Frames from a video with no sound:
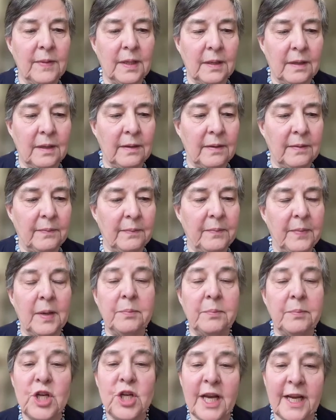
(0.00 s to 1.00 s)
um,
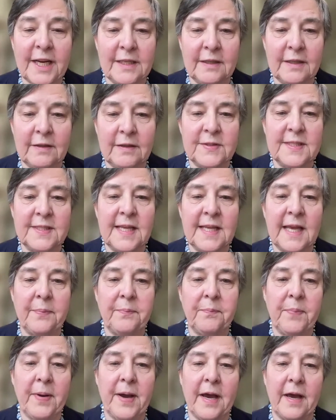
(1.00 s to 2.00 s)
objectives set
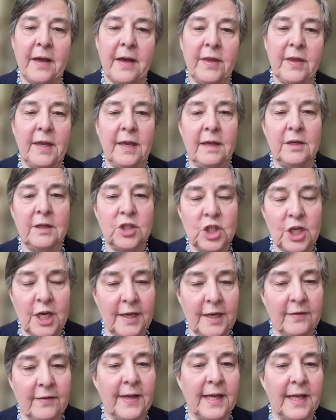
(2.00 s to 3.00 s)
by the
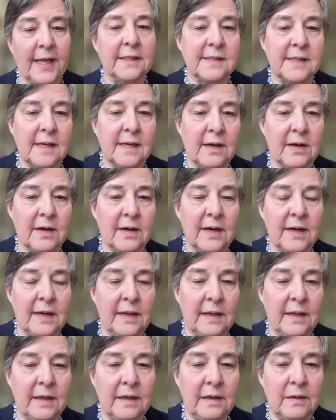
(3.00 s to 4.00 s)
Sheikh of Al-Azhar
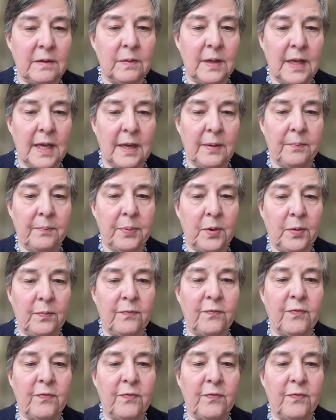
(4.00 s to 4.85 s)
and, and Pope